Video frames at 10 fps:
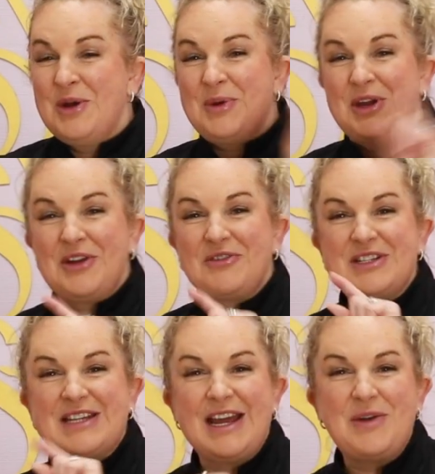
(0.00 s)
We're going to
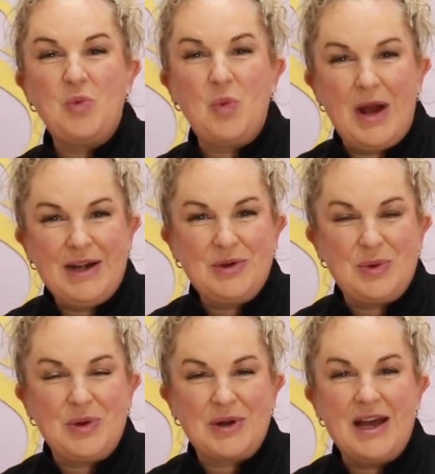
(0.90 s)
retain
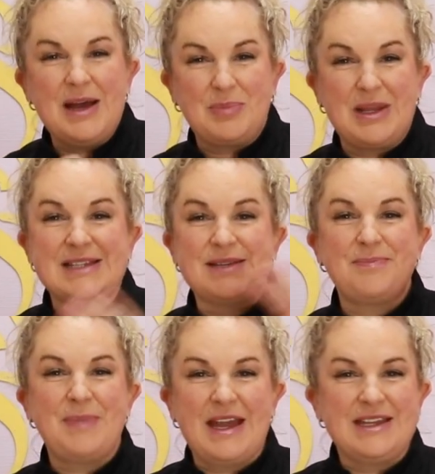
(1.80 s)
1/4 and place
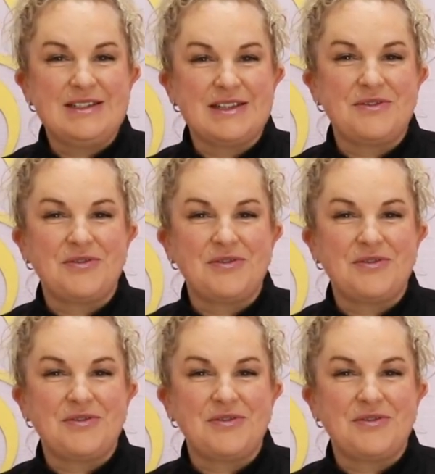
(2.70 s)
it back into the